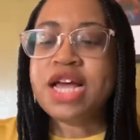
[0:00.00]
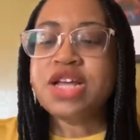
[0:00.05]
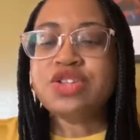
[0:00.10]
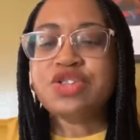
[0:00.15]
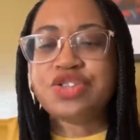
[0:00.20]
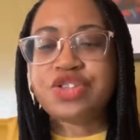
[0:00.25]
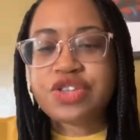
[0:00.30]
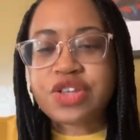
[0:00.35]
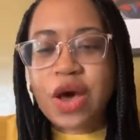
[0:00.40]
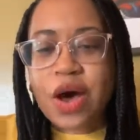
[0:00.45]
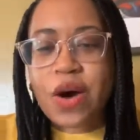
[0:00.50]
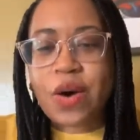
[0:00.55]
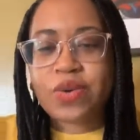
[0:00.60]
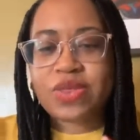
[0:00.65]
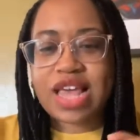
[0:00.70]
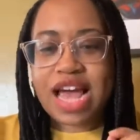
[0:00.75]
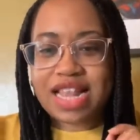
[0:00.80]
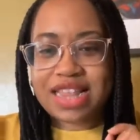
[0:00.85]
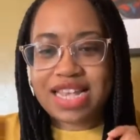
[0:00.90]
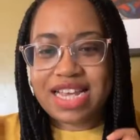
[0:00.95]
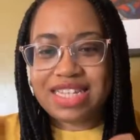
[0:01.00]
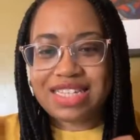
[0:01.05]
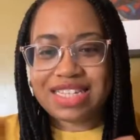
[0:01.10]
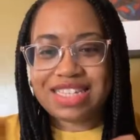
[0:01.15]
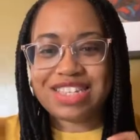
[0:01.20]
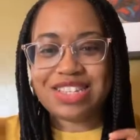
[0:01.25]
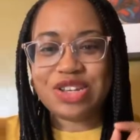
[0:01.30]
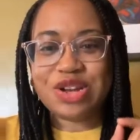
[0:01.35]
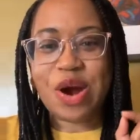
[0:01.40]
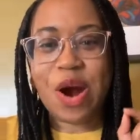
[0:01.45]
So that leads
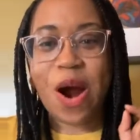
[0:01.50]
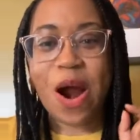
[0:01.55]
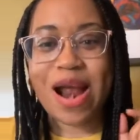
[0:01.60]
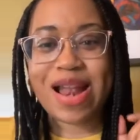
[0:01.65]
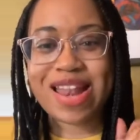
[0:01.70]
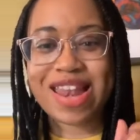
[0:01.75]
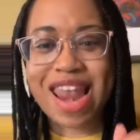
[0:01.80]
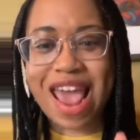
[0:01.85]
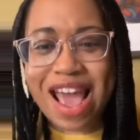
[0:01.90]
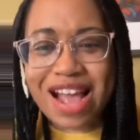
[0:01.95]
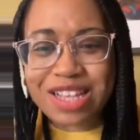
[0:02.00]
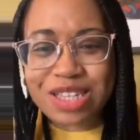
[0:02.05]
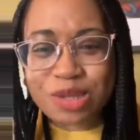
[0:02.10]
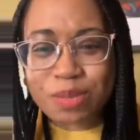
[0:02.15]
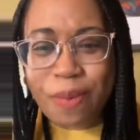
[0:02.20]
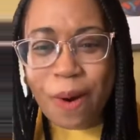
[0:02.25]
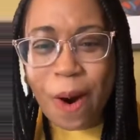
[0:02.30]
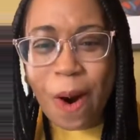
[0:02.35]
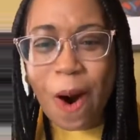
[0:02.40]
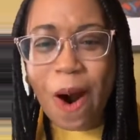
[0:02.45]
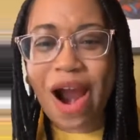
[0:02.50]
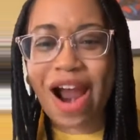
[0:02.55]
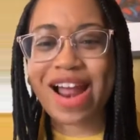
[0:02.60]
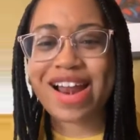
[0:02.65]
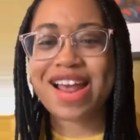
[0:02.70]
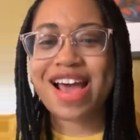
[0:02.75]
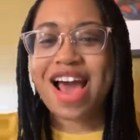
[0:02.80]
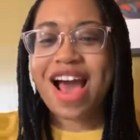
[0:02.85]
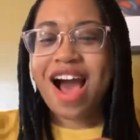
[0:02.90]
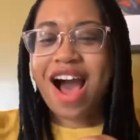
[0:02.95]
us to our next
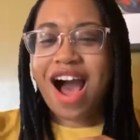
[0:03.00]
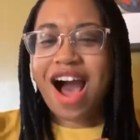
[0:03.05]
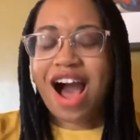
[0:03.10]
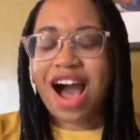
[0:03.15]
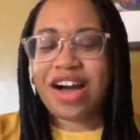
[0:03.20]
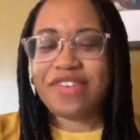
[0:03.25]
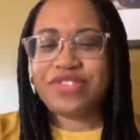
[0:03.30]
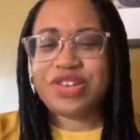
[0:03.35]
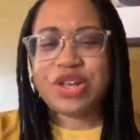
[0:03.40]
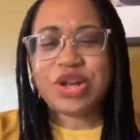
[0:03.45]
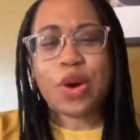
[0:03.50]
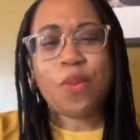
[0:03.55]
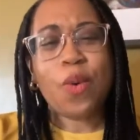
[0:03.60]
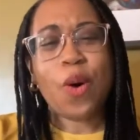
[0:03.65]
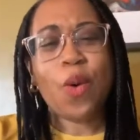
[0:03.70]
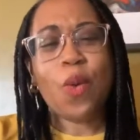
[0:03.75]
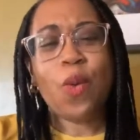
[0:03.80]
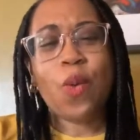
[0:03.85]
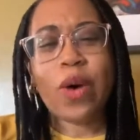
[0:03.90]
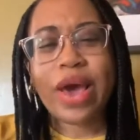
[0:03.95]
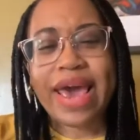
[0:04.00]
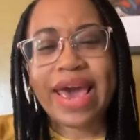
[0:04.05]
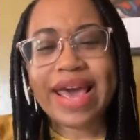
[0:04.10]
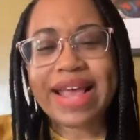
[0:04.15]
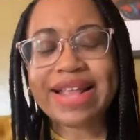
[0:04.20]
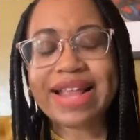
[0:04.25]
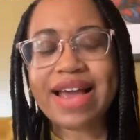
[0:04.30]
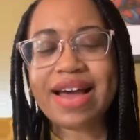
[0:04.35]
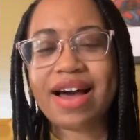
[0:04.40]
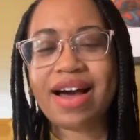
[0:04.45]
part of,
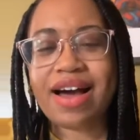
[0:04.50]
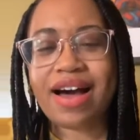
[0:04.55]
when